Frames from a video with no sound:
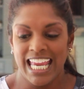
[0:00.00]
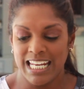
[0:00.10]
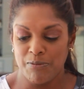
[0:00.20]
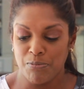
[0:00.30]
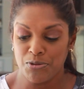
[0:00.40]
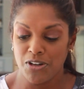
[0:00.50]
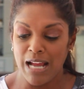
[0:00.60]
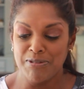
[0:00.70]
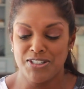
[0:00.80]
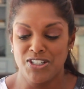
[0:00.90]
And I
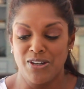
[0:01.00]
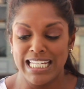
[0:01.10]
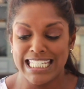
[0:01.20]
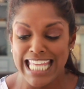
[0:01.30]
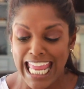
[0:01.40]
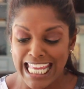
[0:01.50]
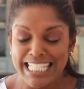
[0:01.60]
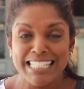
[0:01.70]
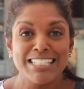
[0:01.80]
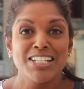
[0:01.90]
promise you, it
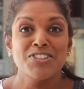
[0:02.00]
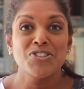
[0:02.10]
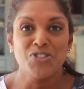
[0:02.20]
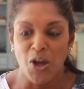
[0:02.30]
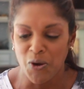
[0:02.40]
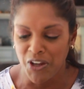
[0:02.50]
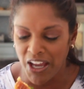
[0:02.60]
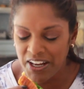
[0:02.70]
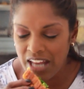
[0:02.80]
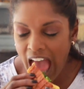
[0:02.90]
tastes so
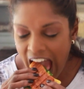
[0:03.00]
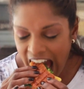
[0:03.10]
good.